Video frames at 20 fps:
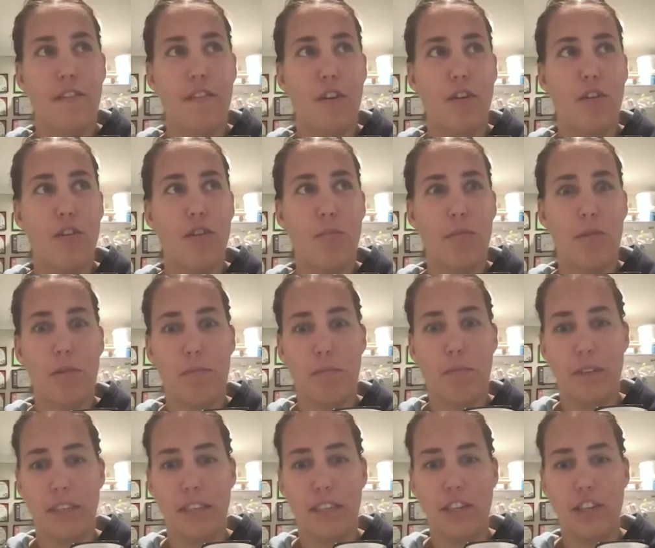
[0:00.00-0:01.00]
vulnerable
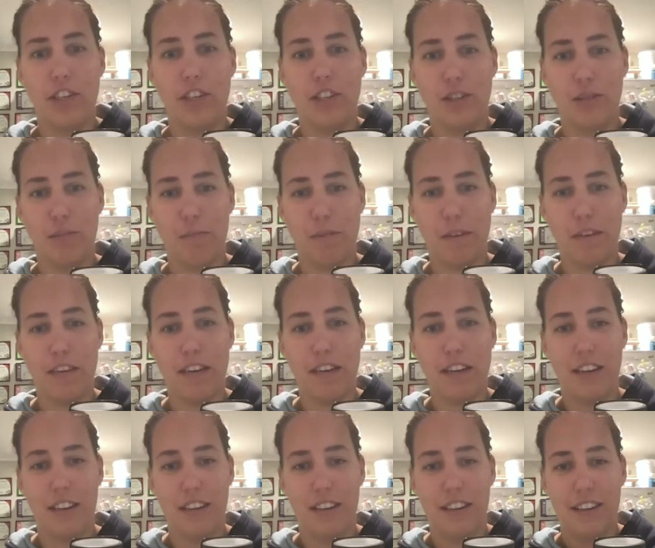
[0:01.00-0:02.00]
position to be
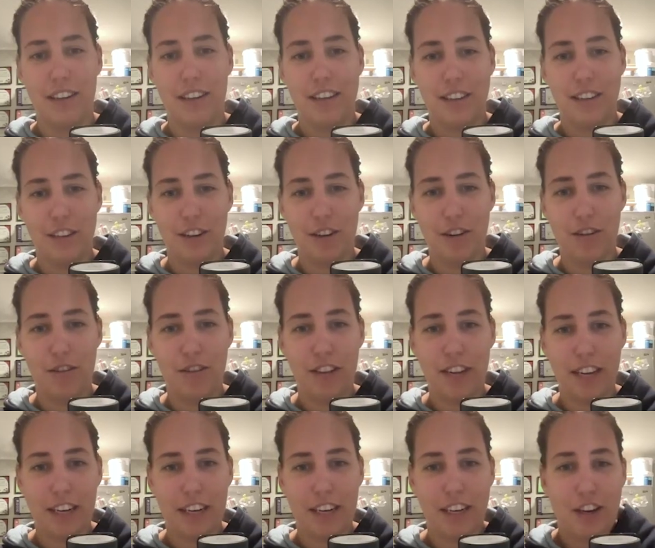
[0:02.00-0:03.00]
in.
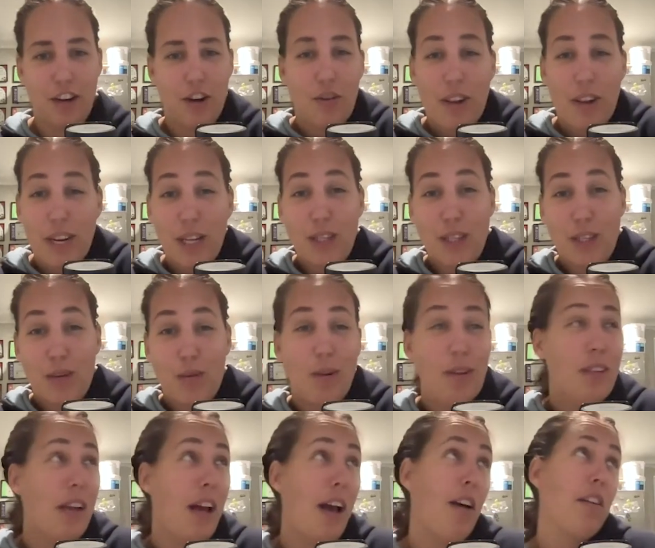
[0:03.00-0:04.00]
Like, when they
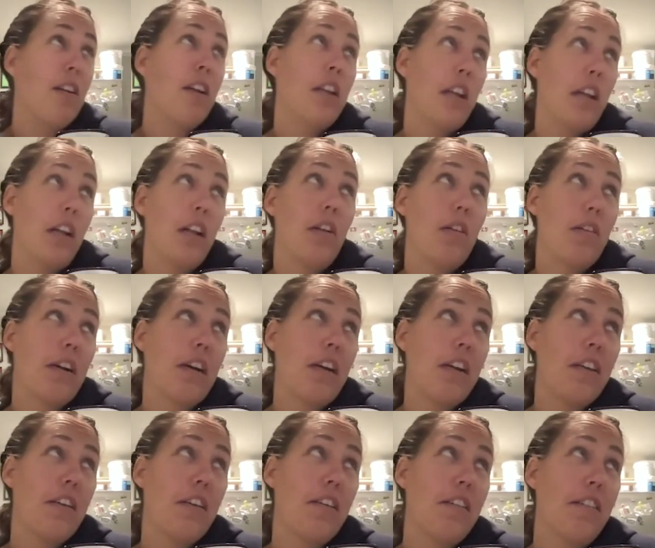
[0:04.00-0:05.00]
squat down and they look
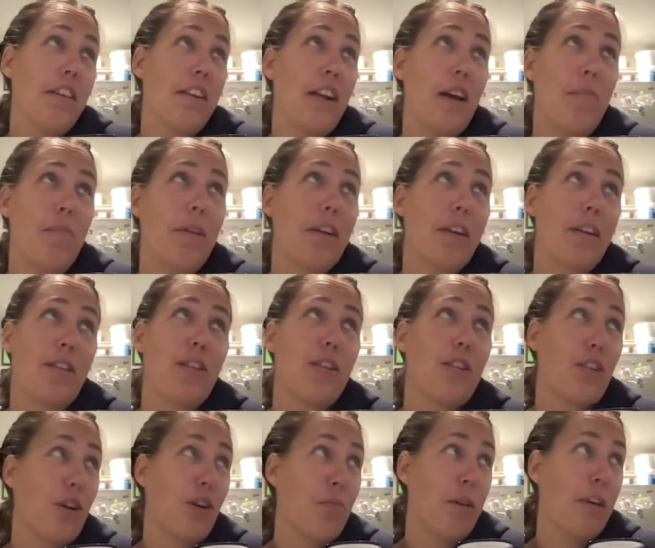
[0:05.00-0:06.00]
at you, and I'm like,
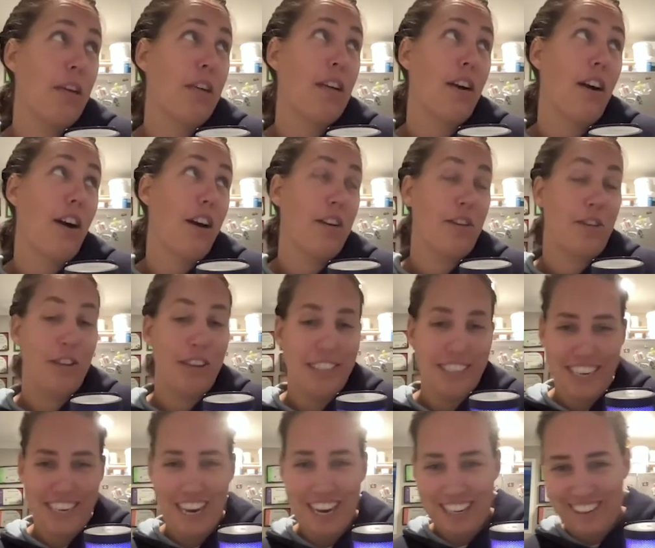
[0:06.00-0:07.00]
stop making eye
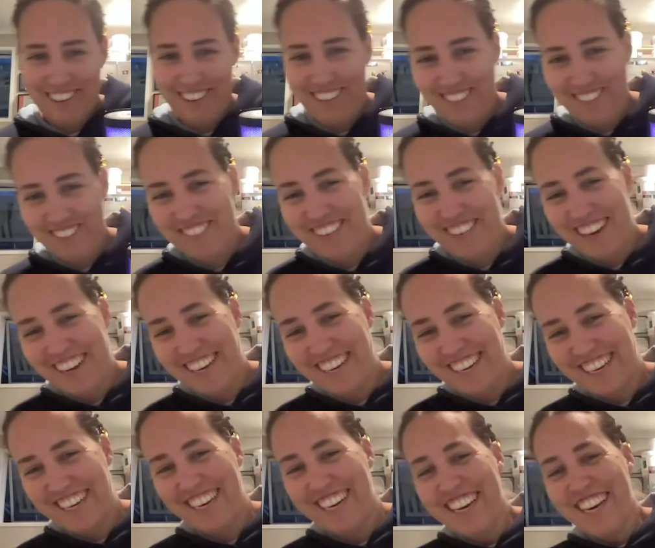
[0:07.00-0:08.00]
contact with
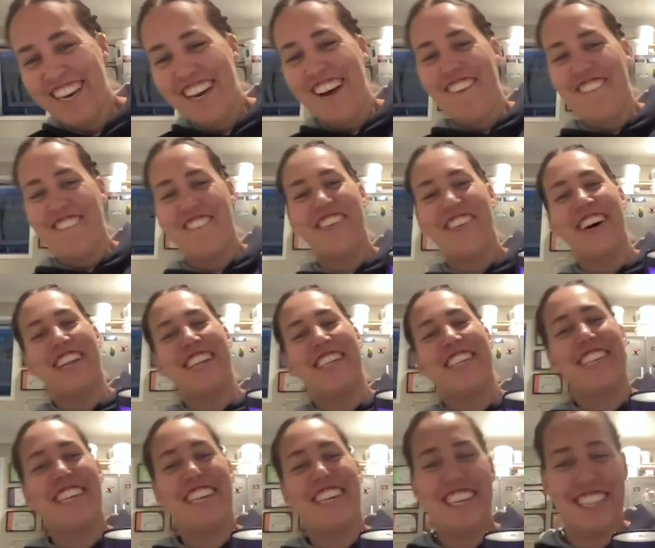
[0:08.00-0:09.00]
me.
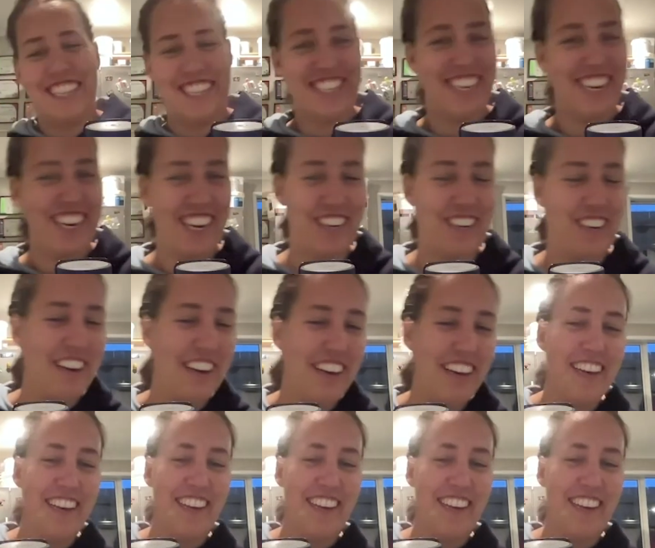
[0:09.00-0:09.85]
But it's like,